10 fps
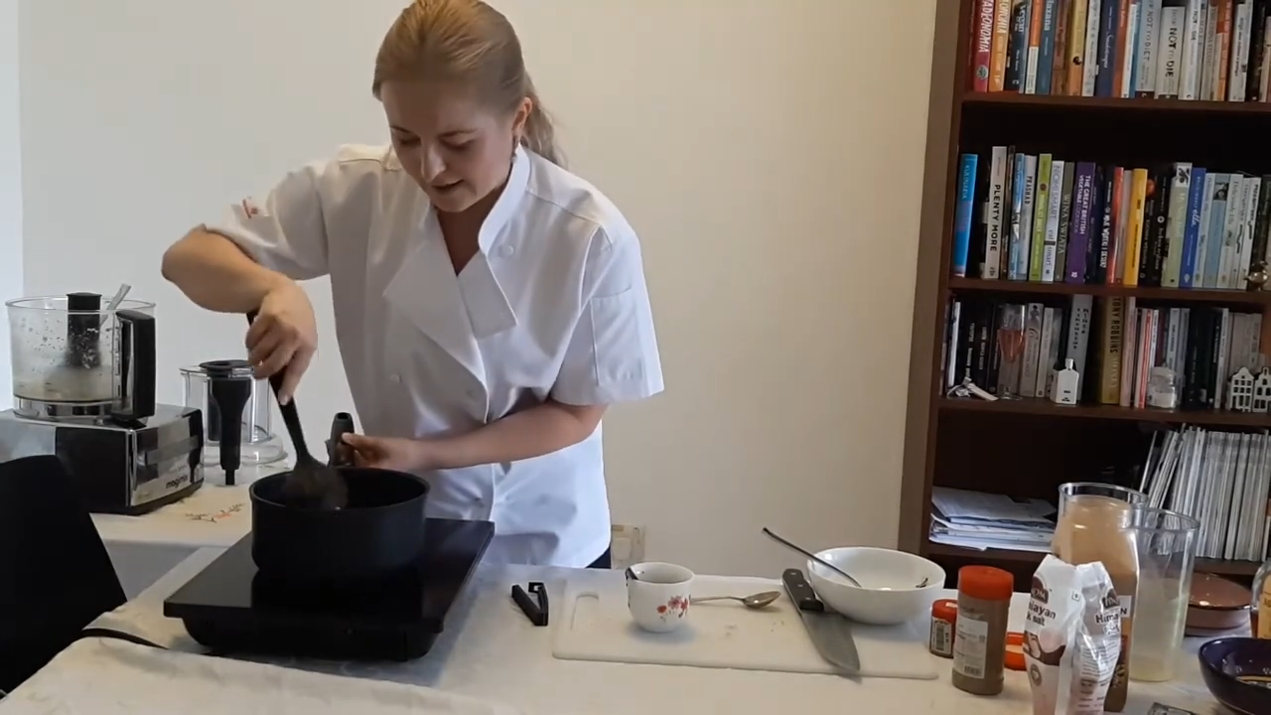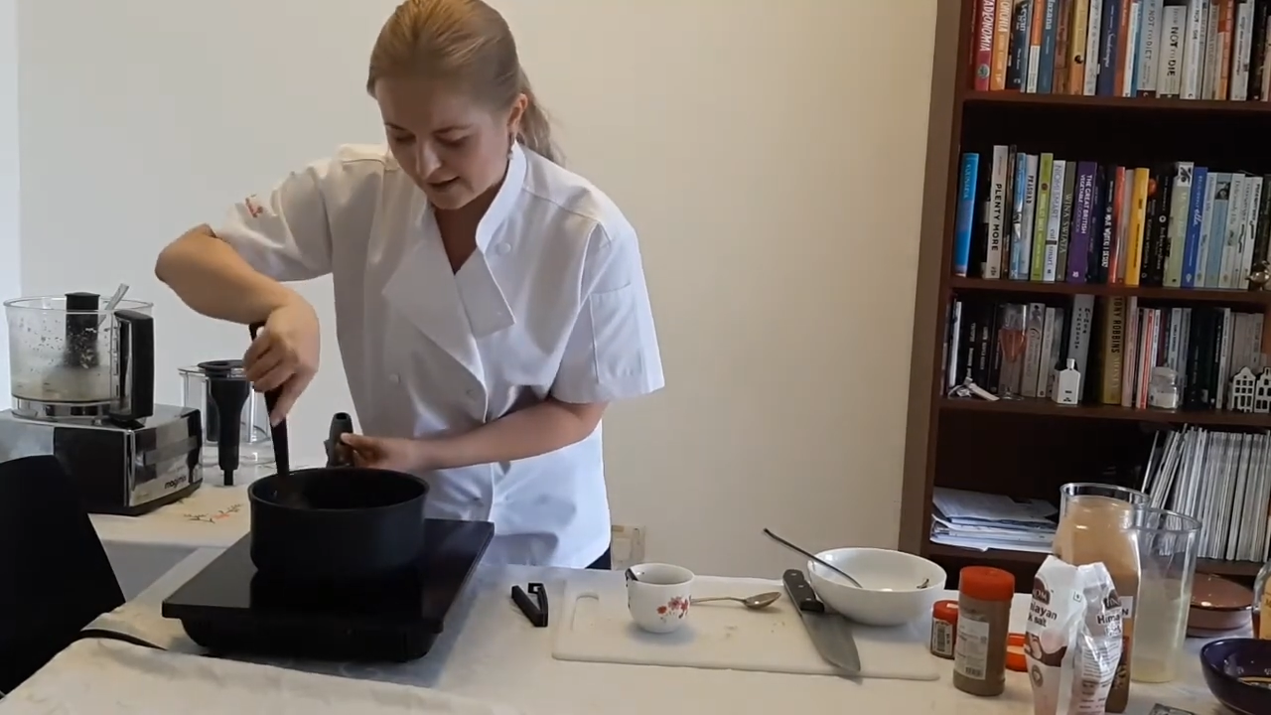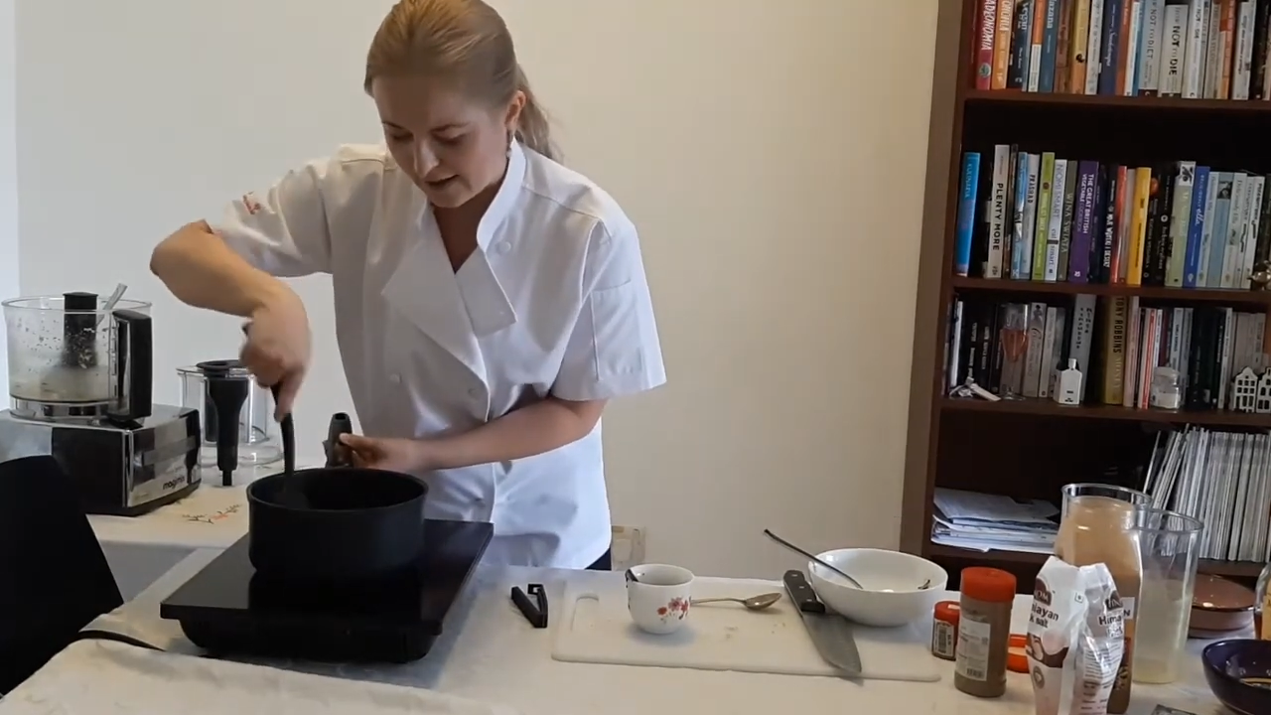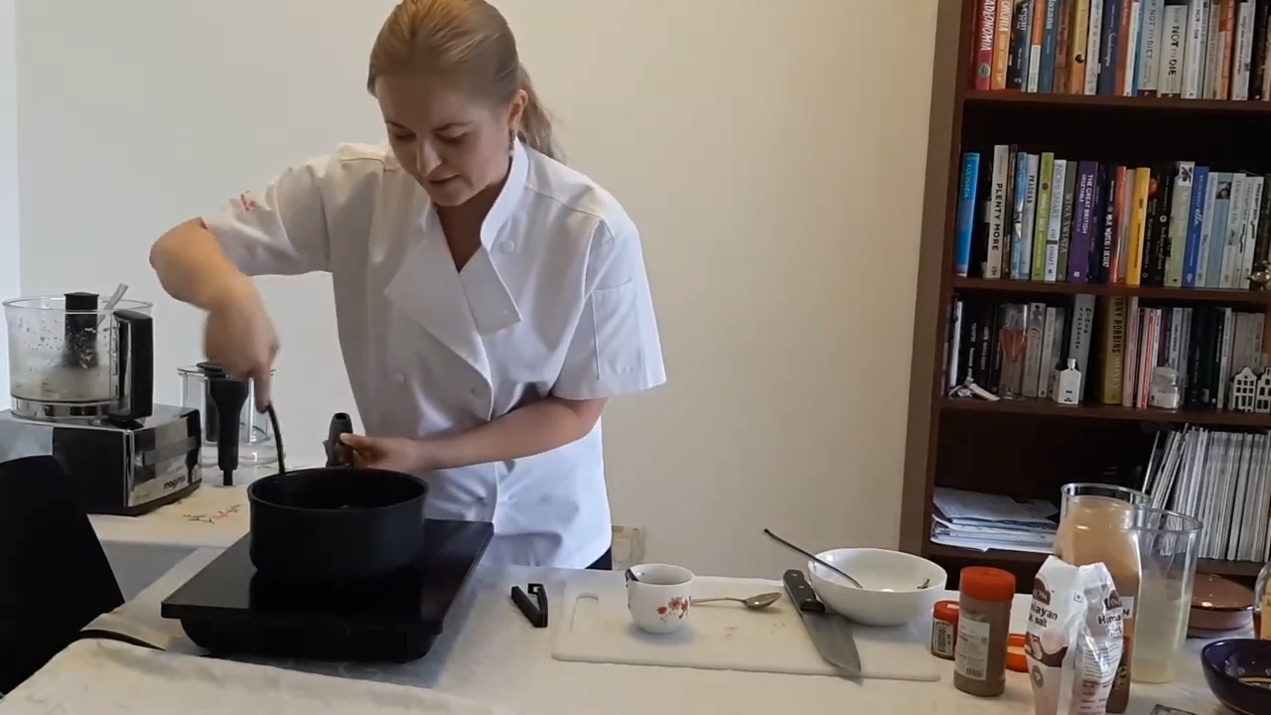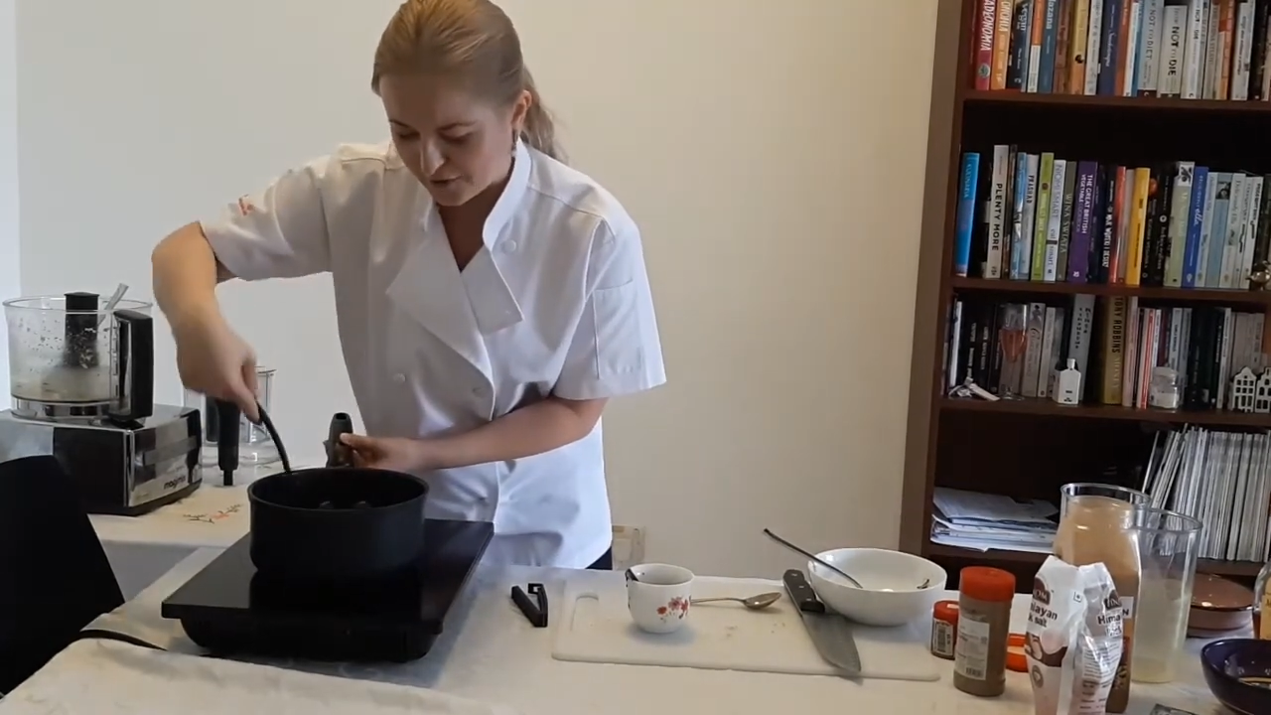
And